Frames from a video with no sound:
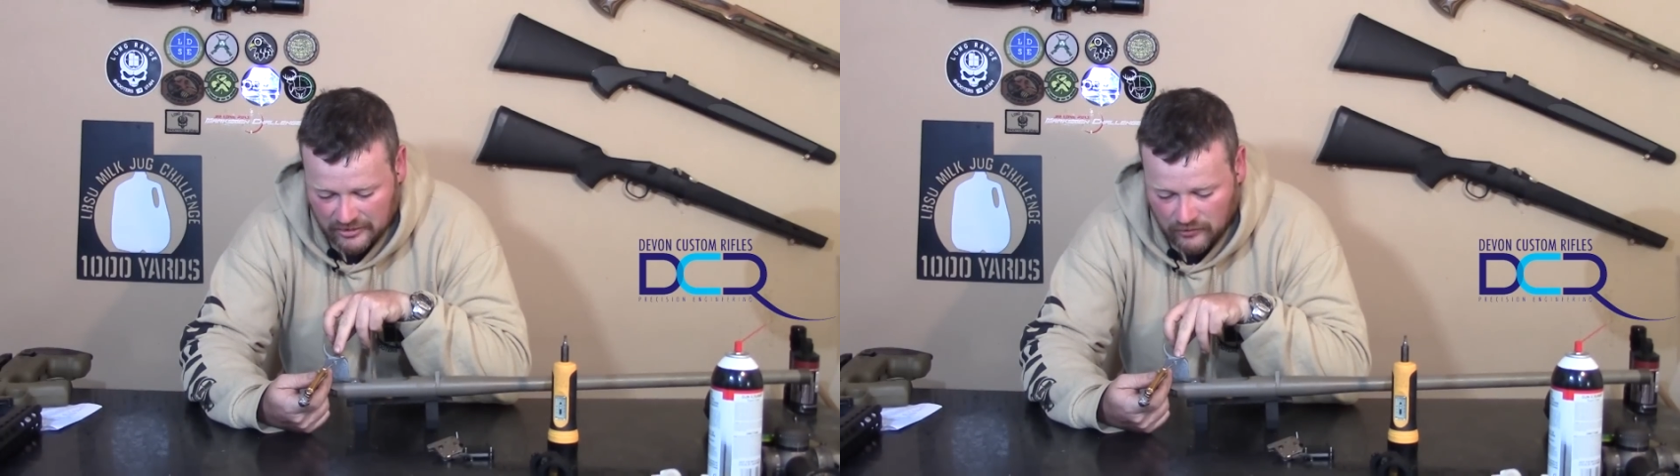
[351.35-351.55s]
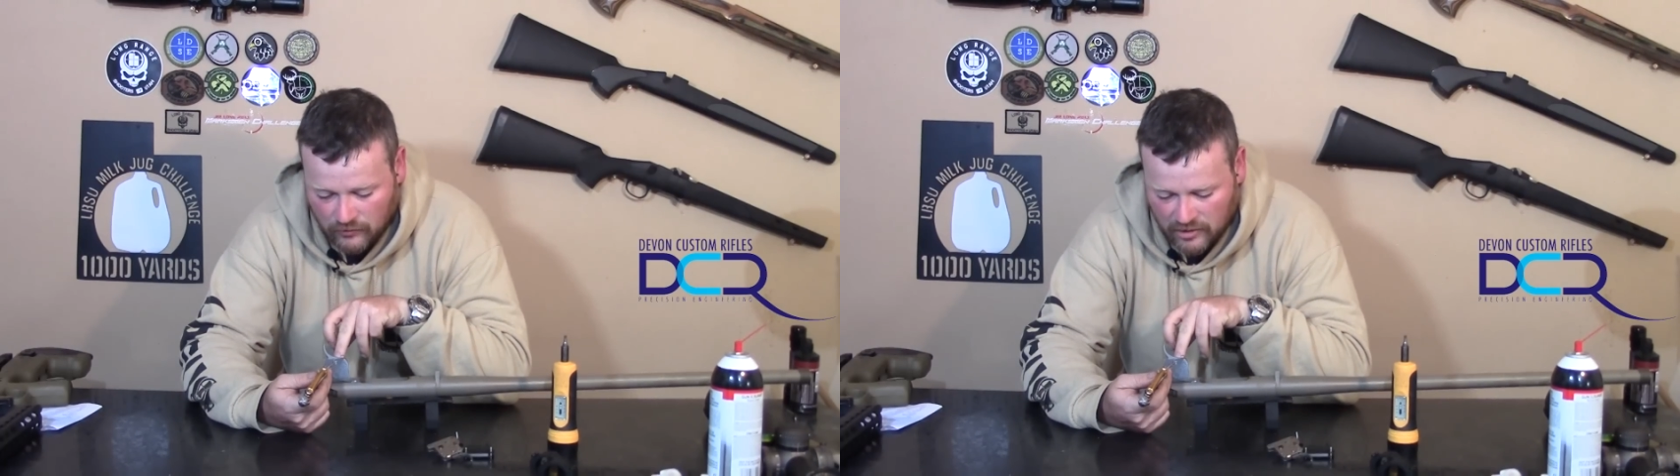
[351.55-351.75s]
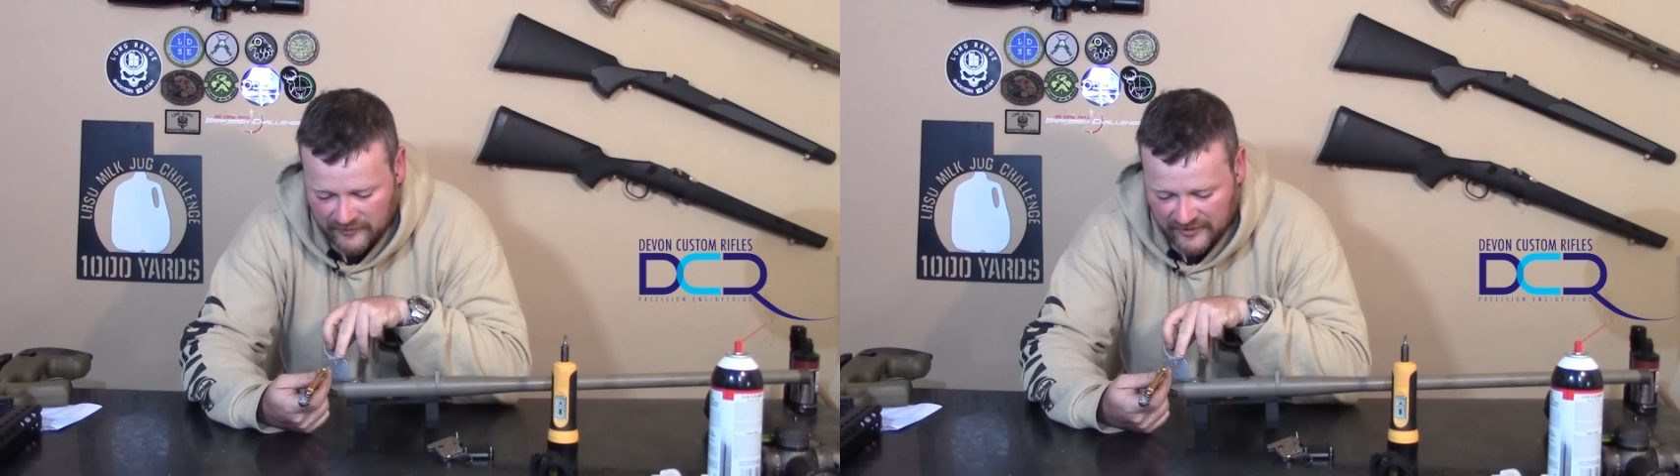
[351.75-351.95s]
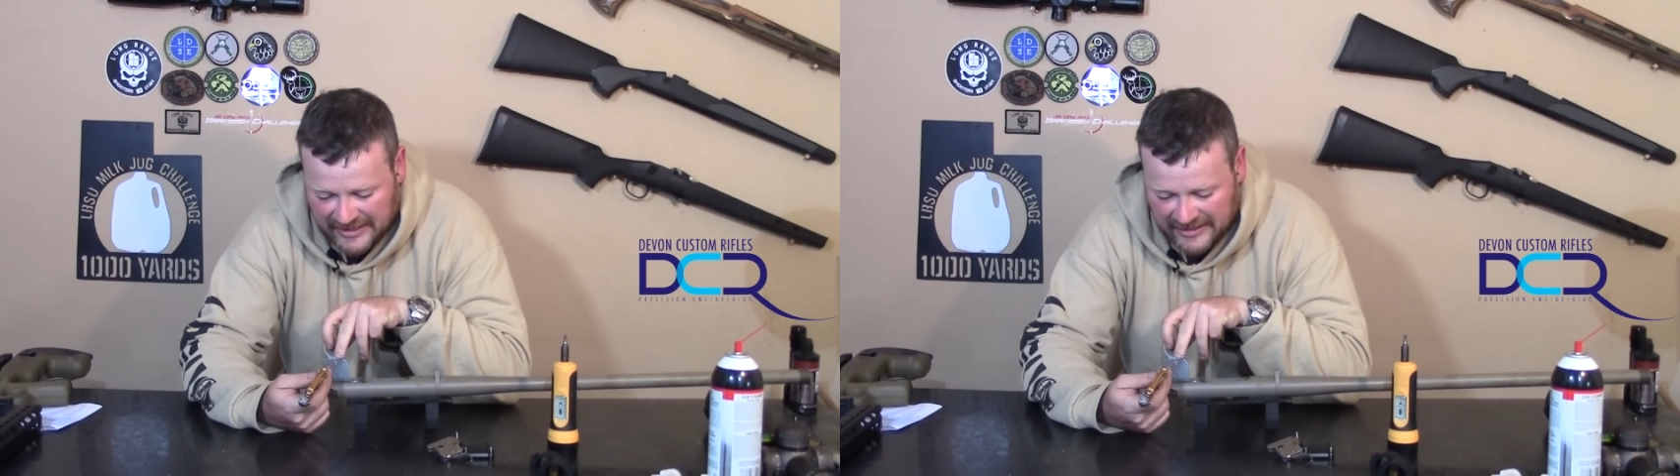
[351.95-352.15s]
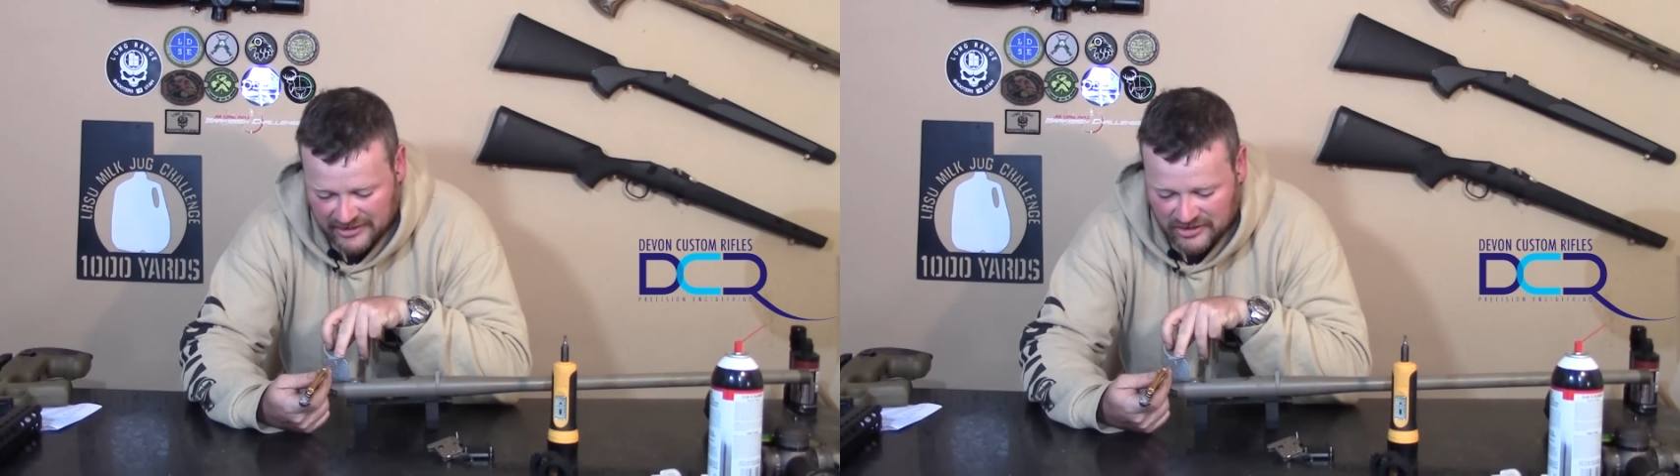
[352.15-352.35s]
or quarter of
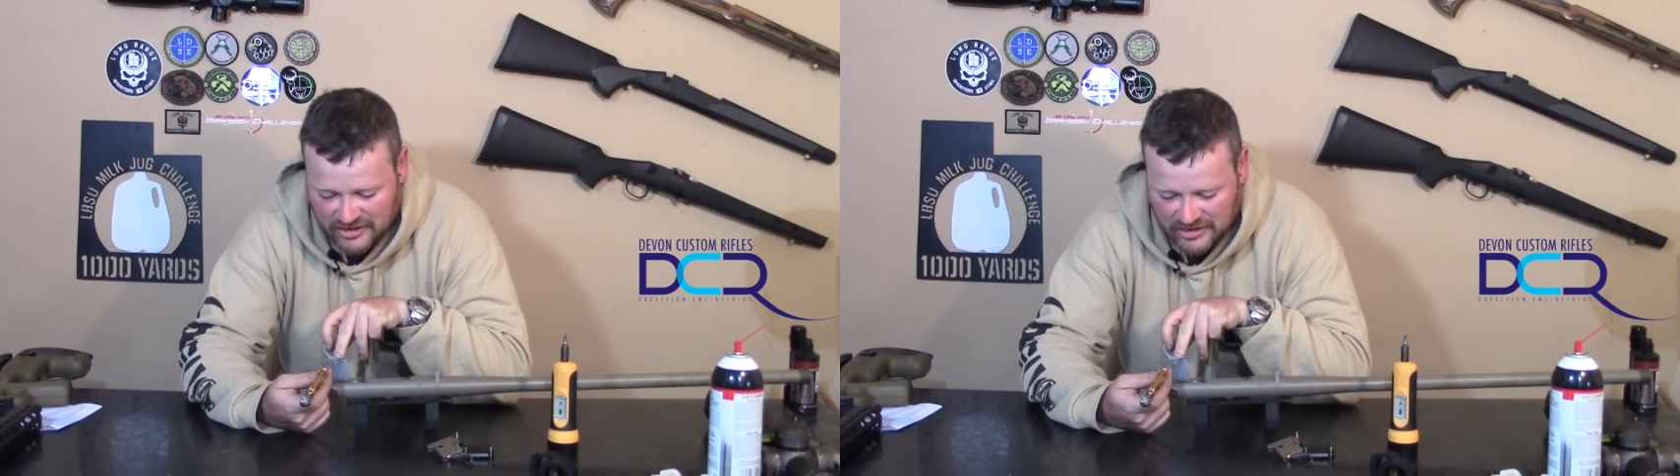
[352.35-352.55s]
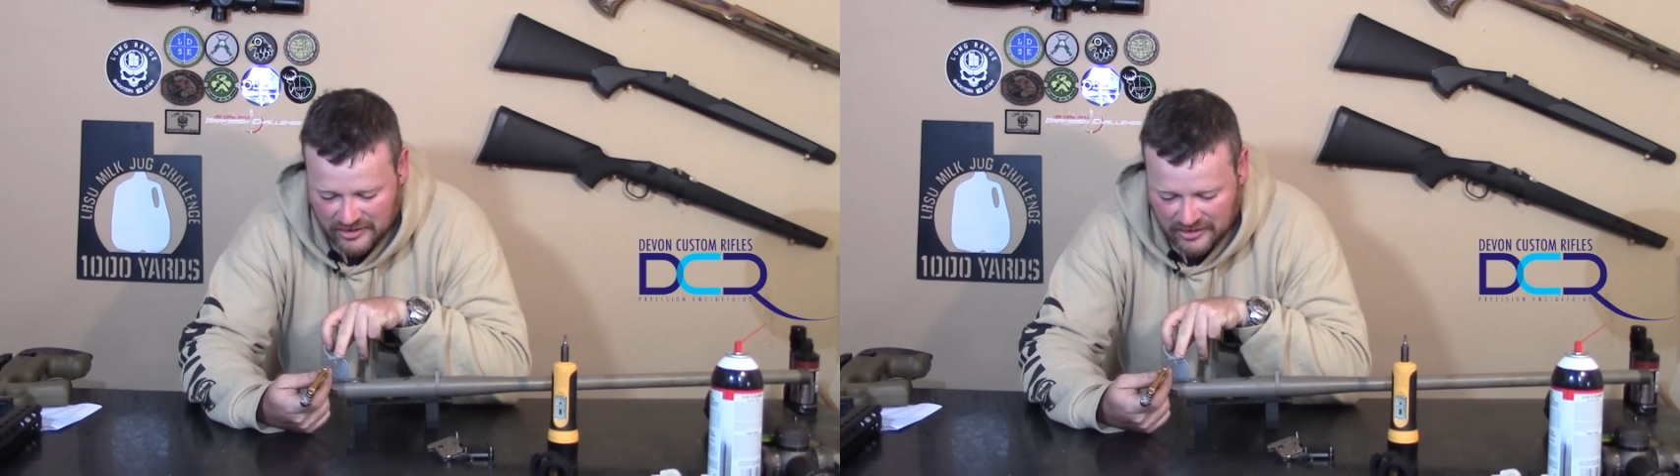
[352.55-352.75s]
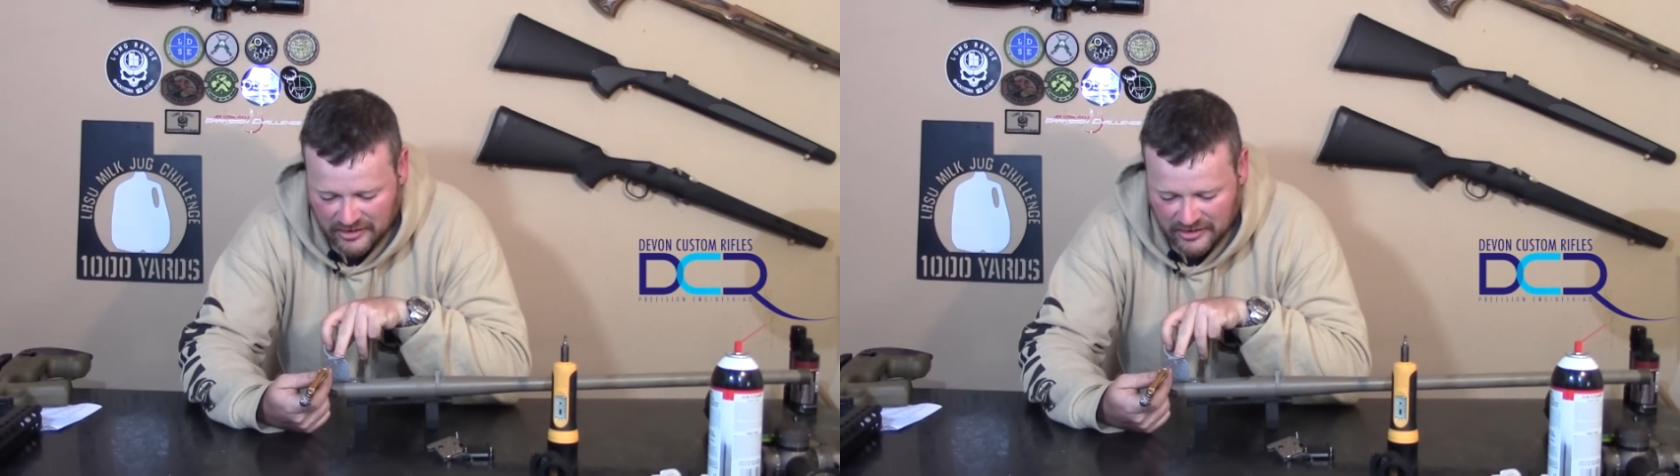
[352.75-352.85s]
an inch